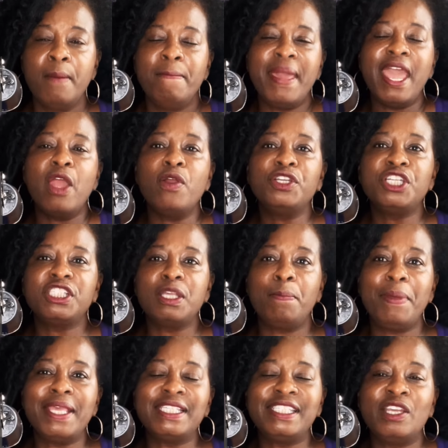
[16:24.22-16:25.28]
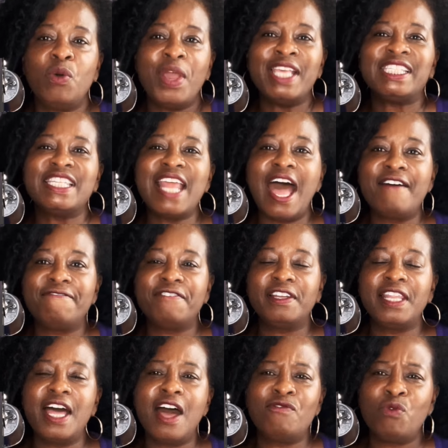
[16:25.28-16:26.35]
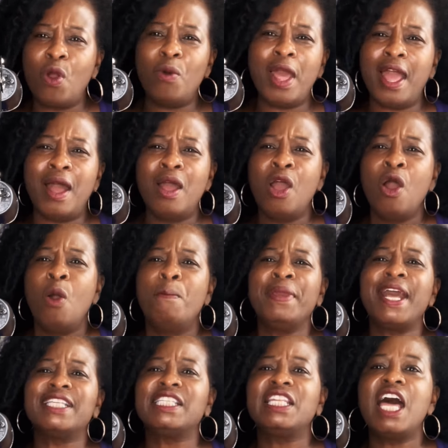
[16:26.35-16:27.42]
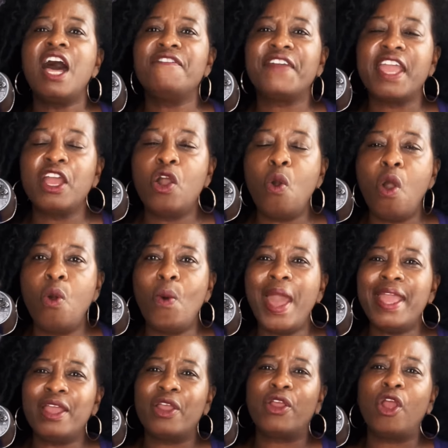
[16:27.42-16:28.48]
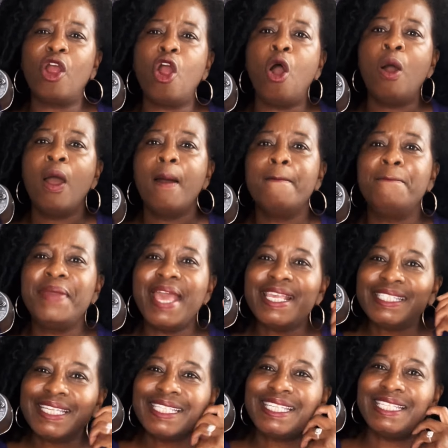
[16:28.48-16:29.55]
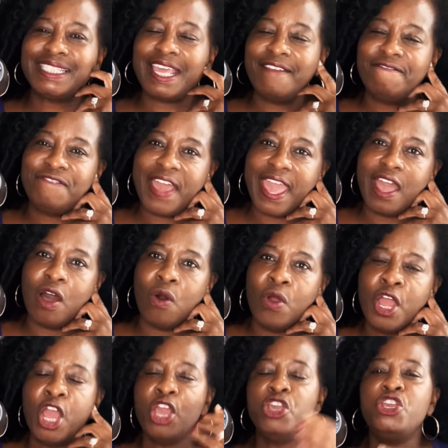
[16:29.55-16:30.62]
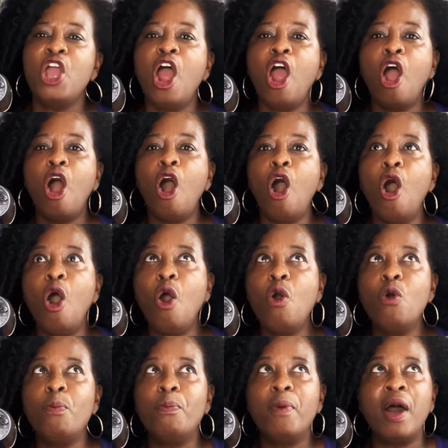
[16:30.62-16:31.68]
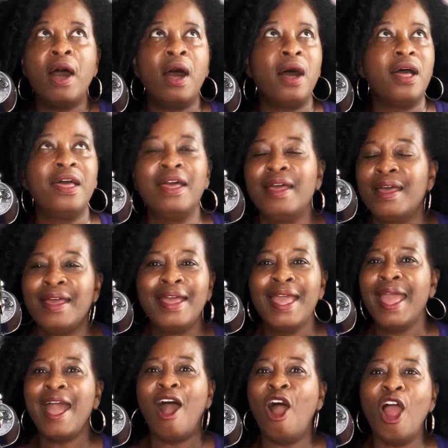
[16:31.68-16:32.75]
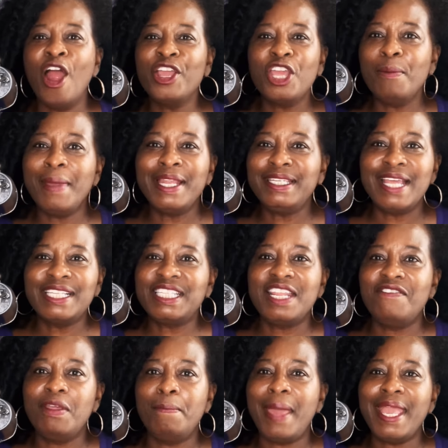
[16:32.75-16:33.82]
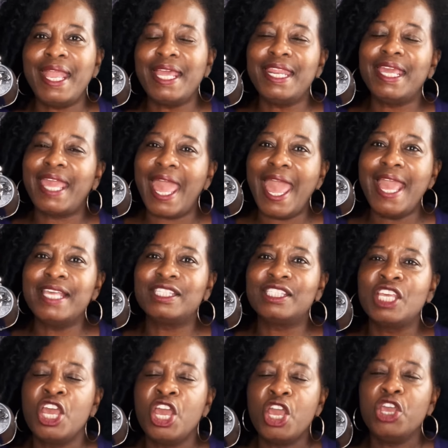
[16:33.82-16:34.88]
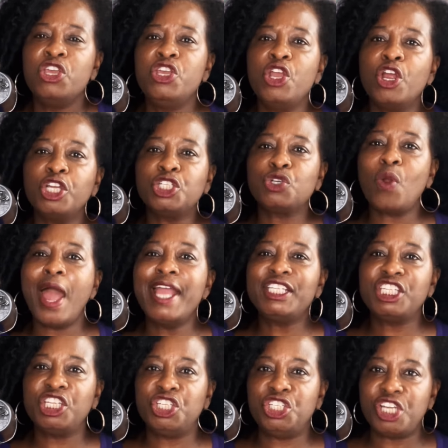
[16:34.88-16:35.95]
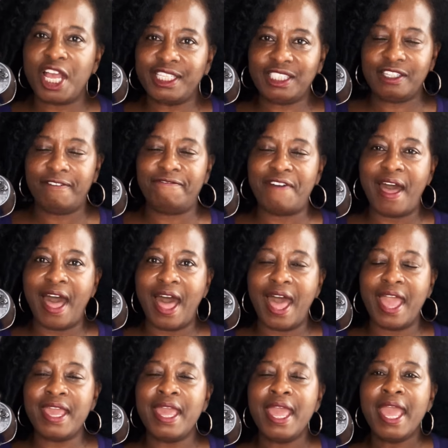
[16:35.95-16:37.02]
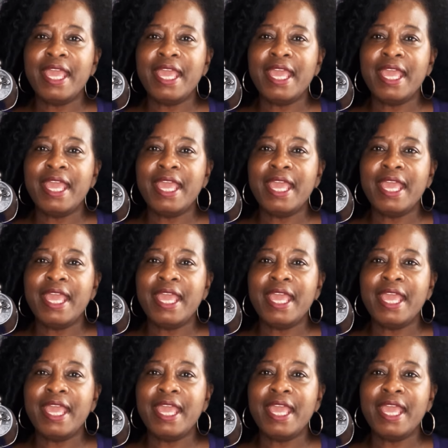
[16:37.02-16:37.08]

Marriage is a business deal. It's not for love. Well, because love can go away. Girl, businesses can fail. Your whole uh, argument doesn't even make any case. You're trying to justify